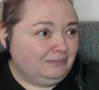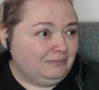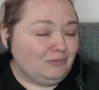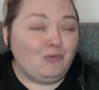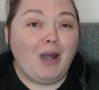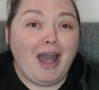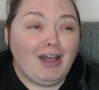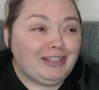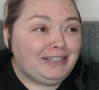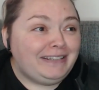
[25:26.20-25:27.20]

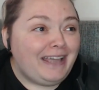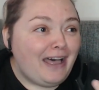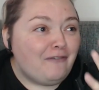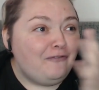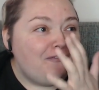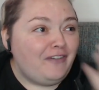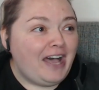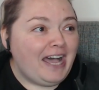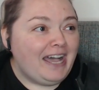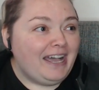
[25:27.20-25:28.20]
What the
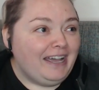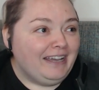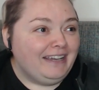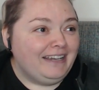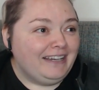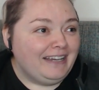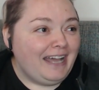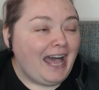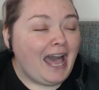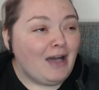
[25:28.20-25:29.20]
fuck?
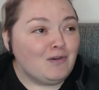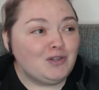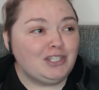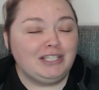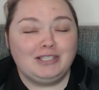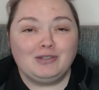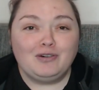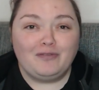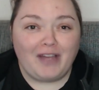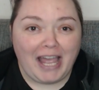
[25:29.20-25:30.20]
How she
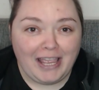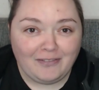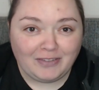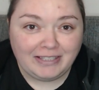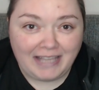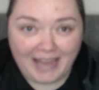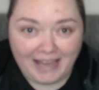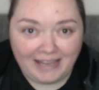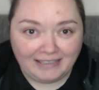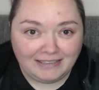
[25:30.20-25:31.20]
survived
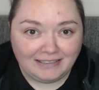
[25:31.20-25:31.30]
that?